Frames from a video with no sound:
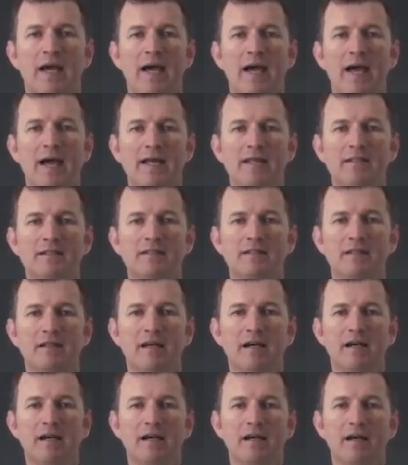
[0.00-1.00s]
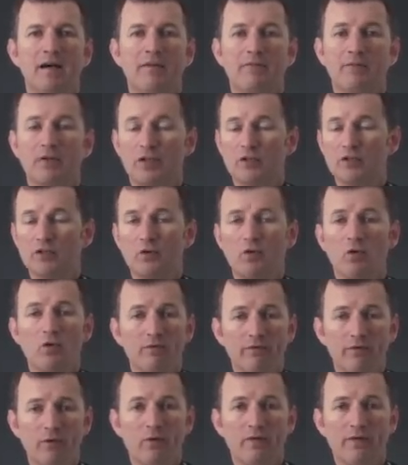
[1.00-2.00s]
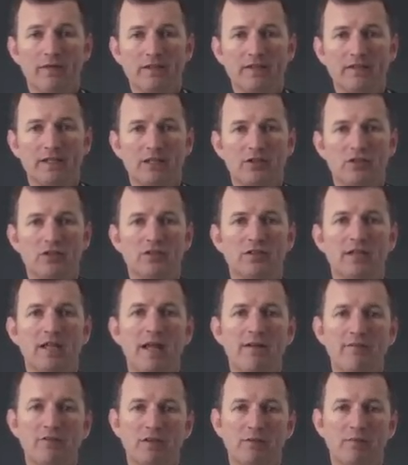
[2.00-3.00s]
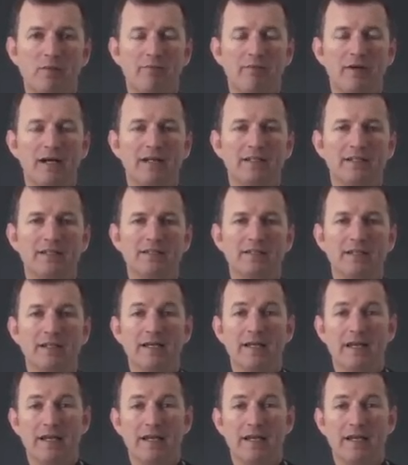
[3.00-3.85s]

And uh, I've got to do all four of these sections every time I practice